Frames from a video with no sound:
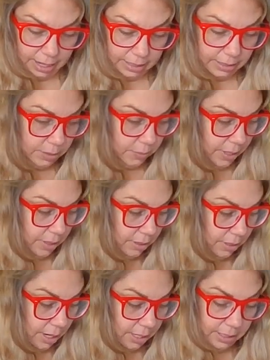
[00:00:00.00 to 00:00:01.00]
this is when you
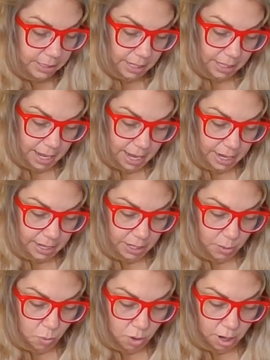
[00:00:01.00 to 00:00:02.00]
start seeing the
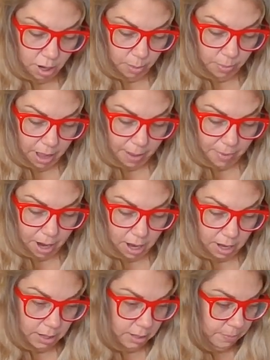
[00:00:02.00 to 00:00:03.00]
Andy Warhol pop
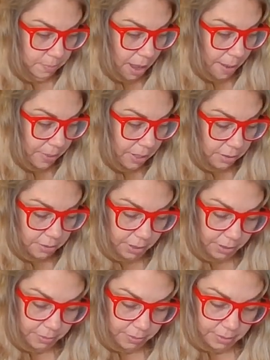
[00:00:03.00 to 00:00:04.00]
art popping through.